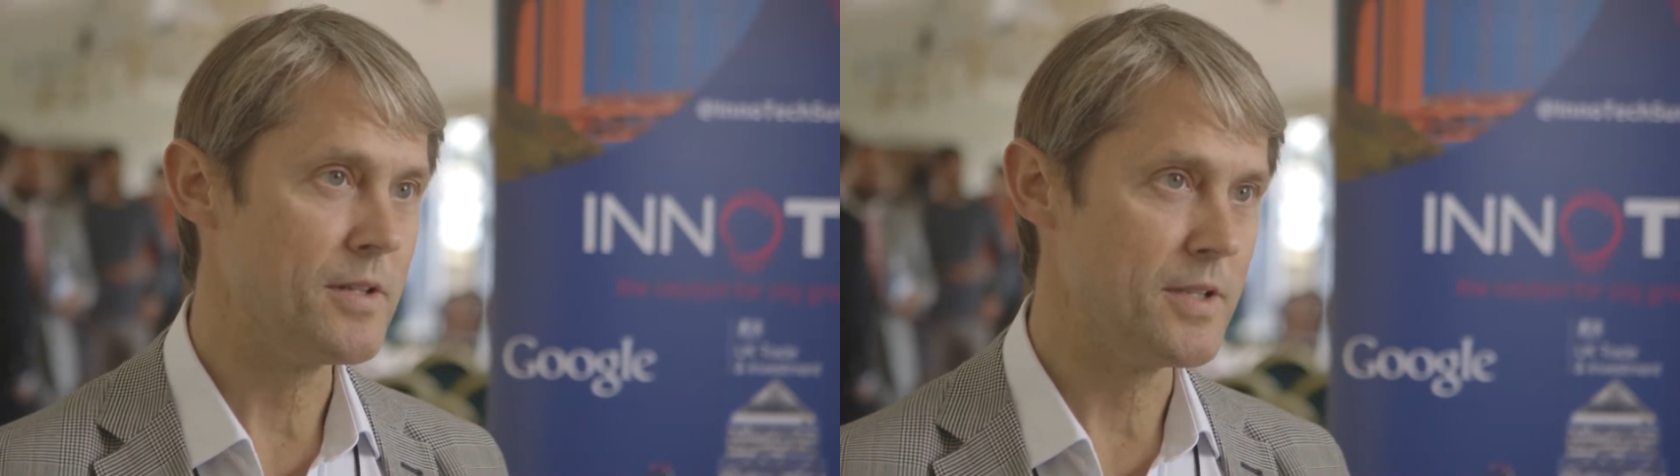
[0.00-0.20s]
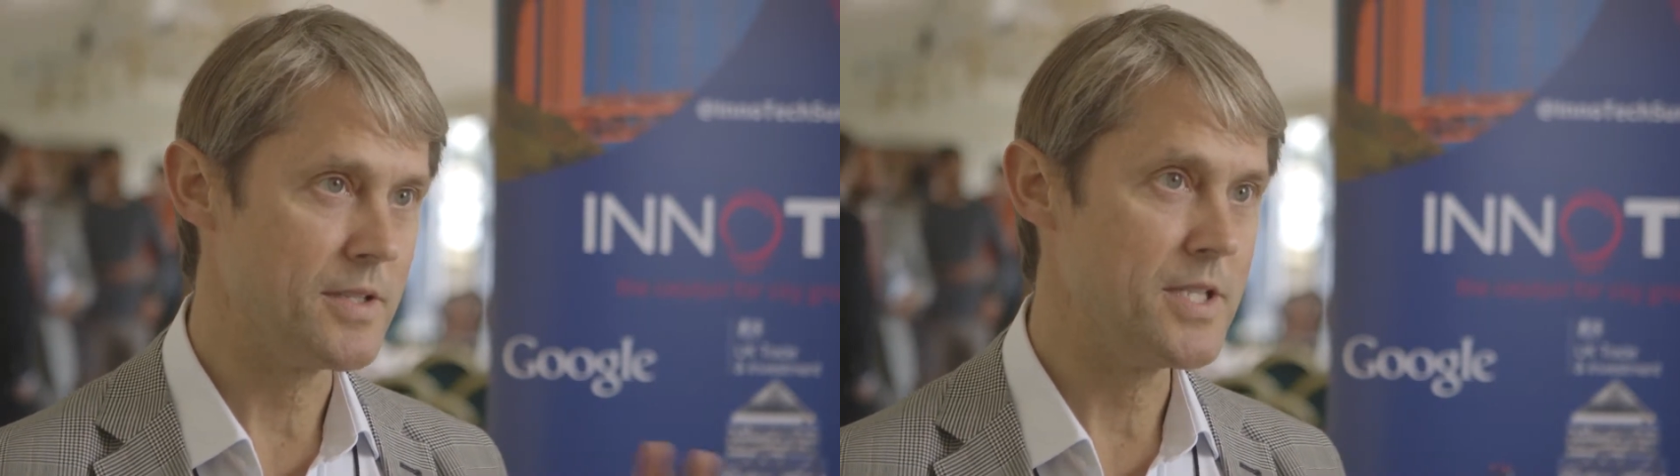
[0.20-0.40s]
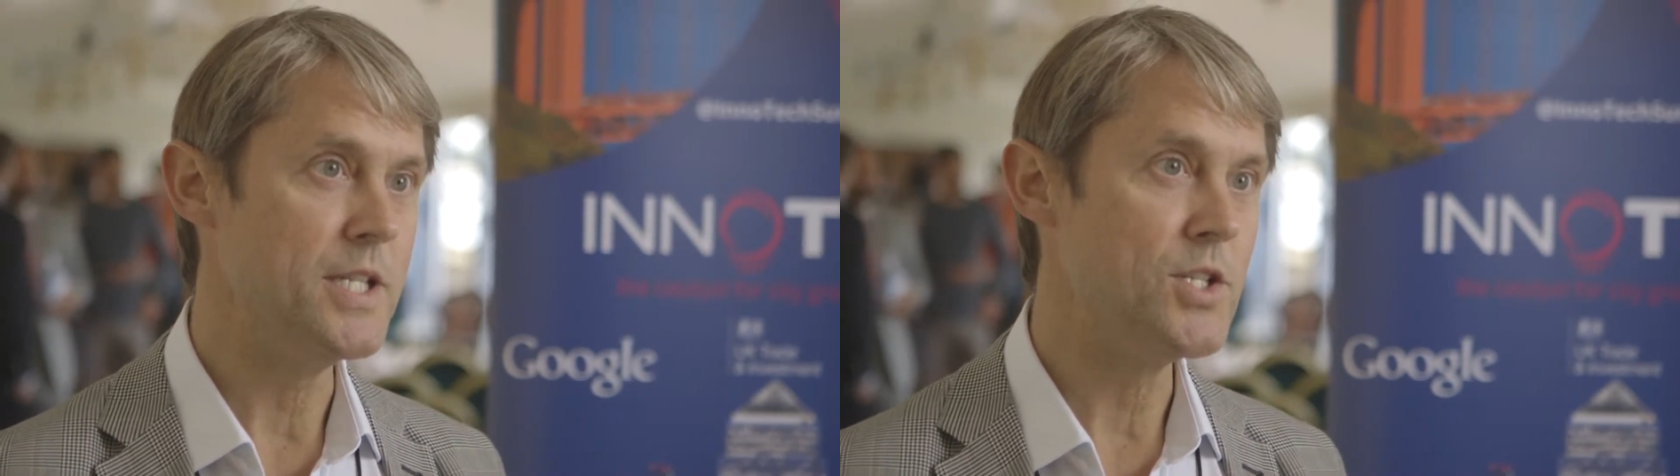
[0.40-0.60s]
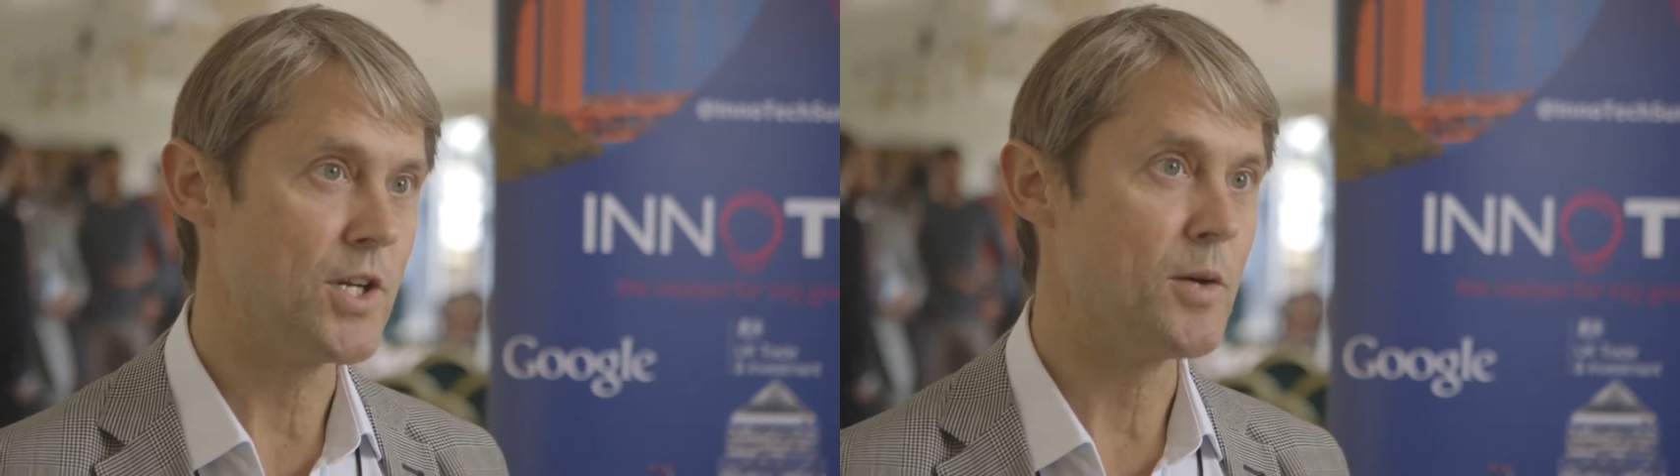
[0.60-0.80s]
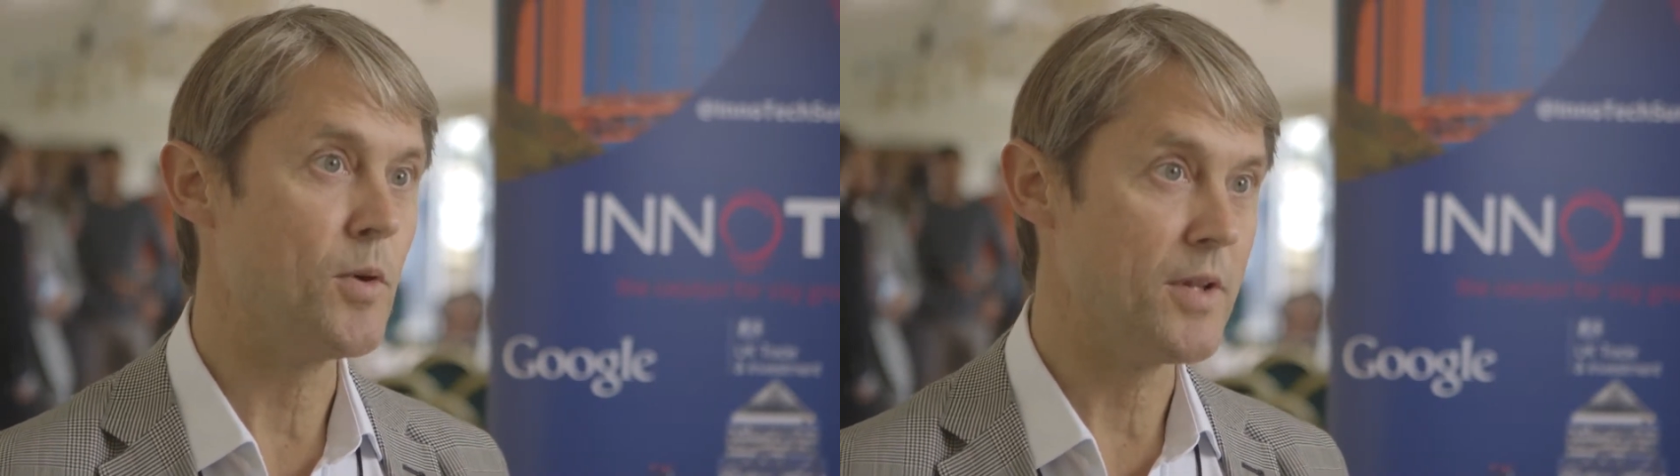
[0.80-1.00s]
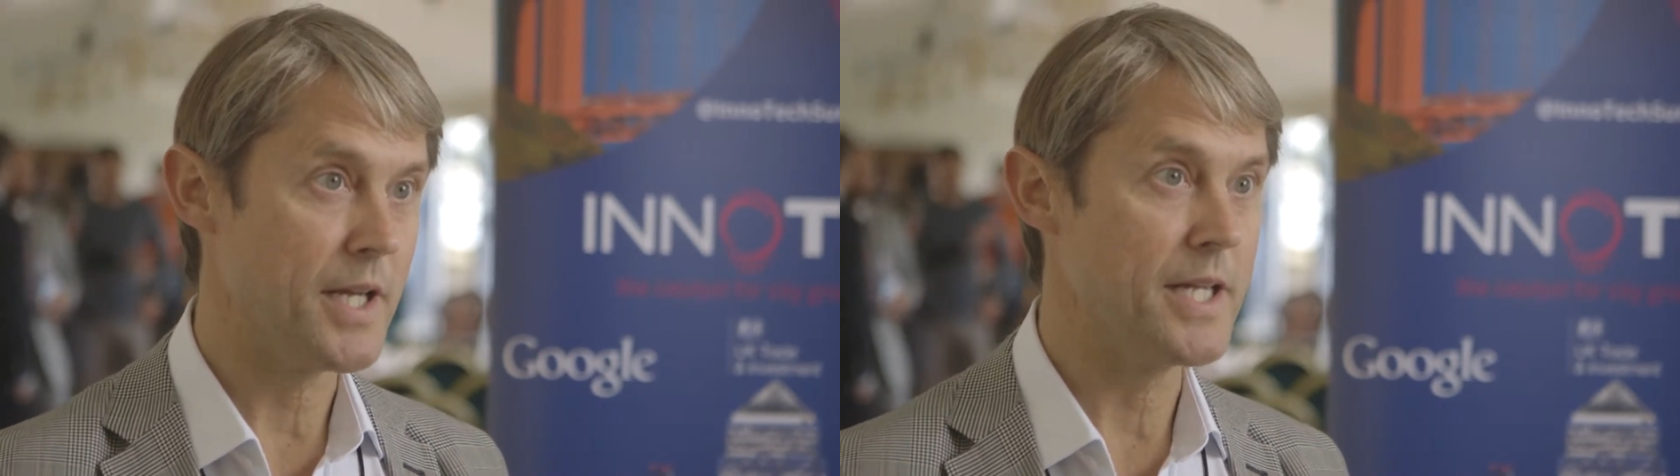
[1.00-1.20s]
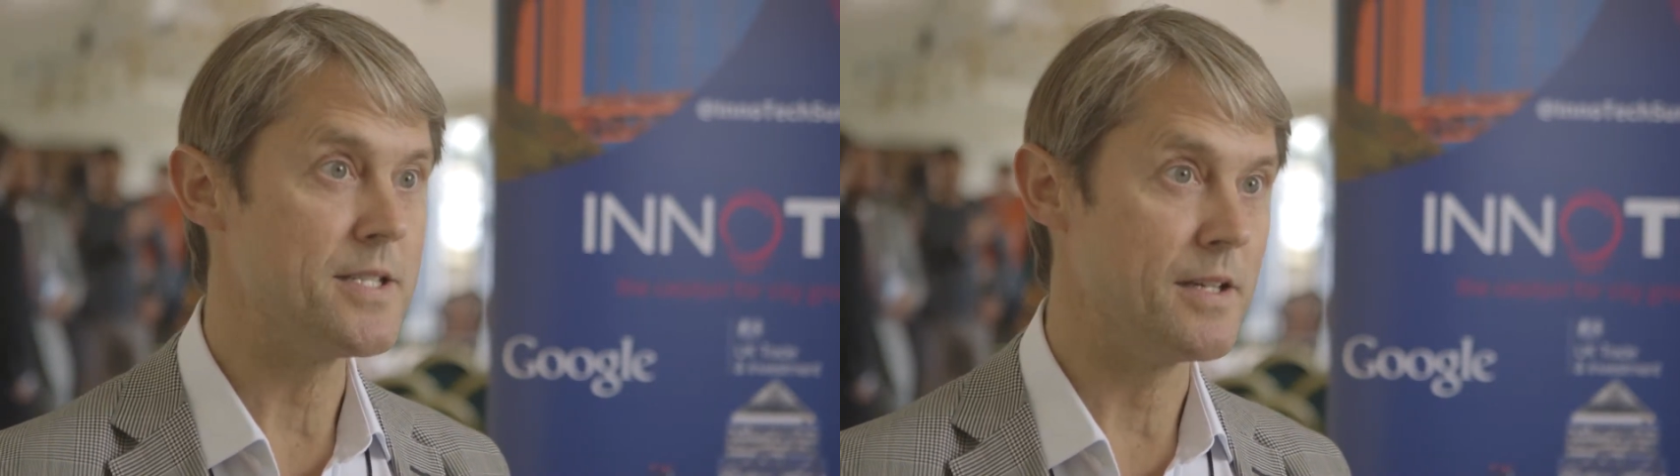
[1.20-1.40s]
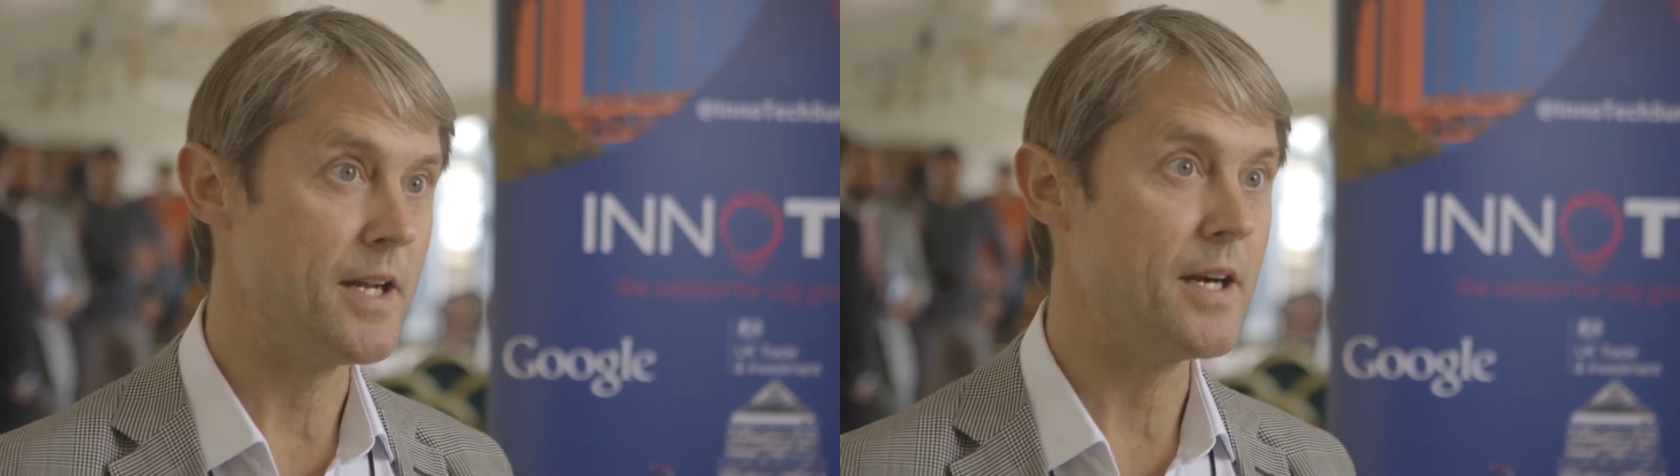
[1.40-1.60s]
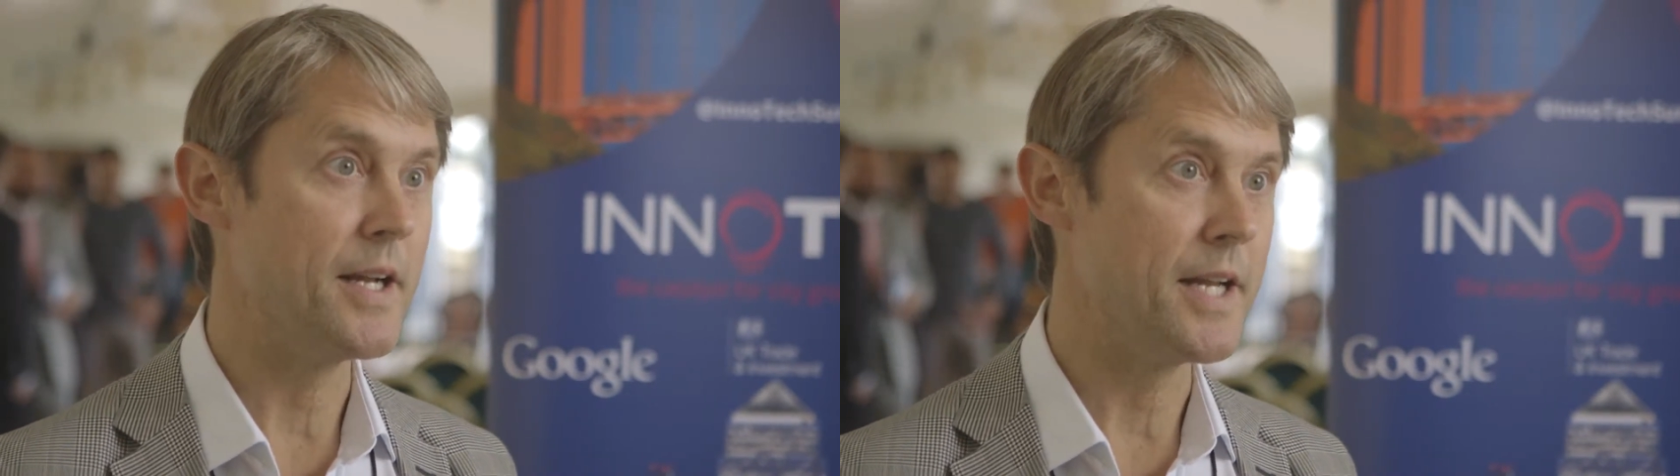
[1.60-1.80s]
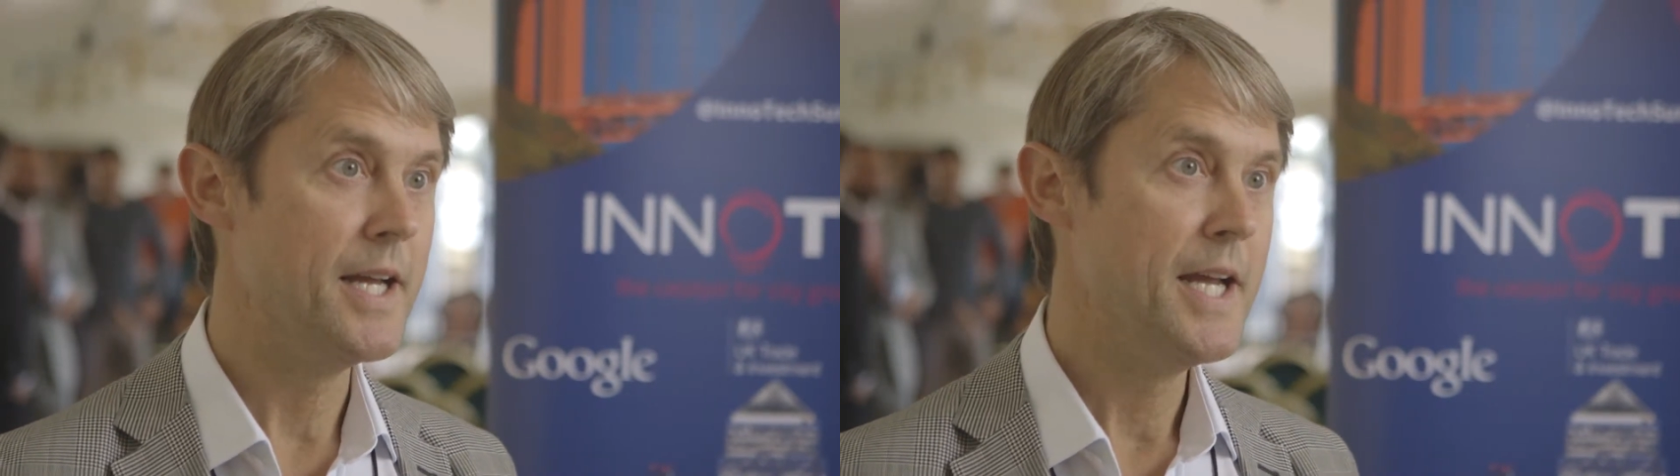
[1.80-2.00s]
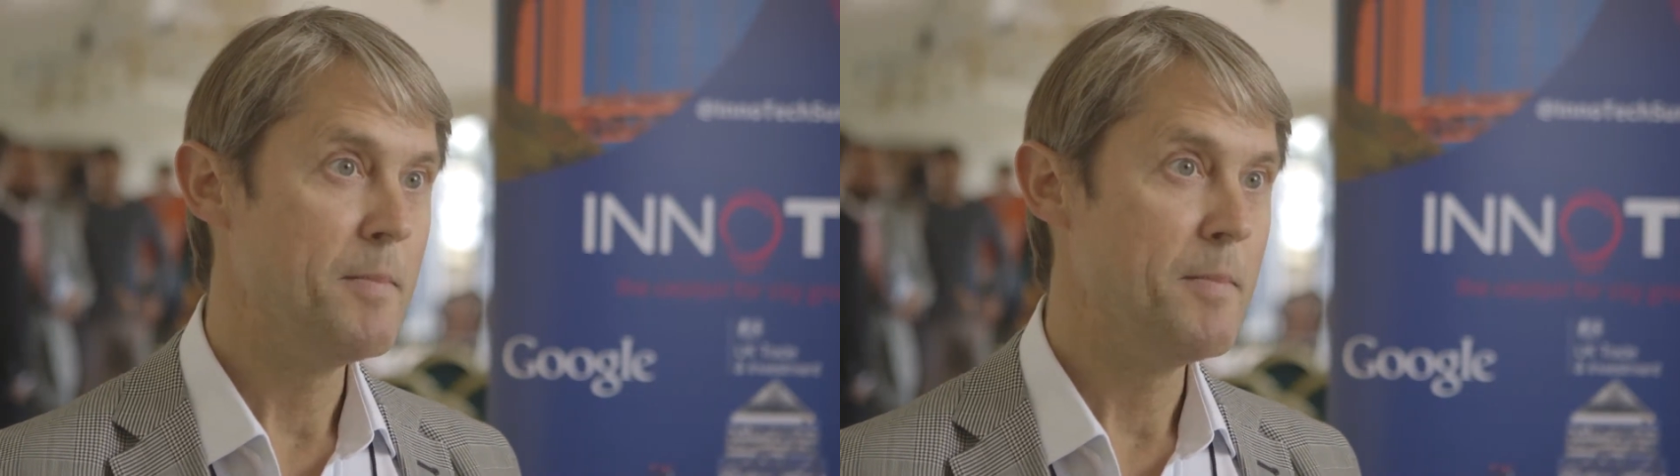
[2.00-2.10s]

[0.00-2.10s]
they're teaching or what the kids are learning,